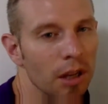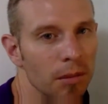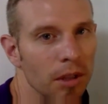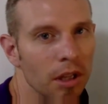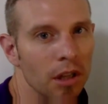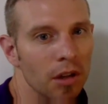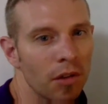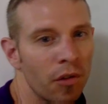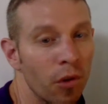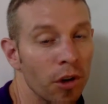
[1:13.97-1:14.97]
I'm
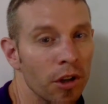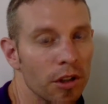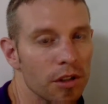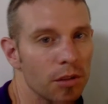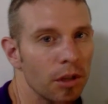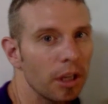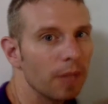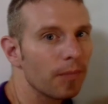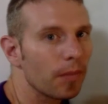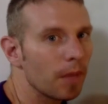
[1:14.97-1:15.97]
4 units away.
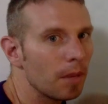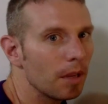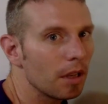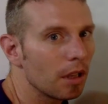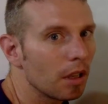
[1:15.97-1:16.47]
Maybe,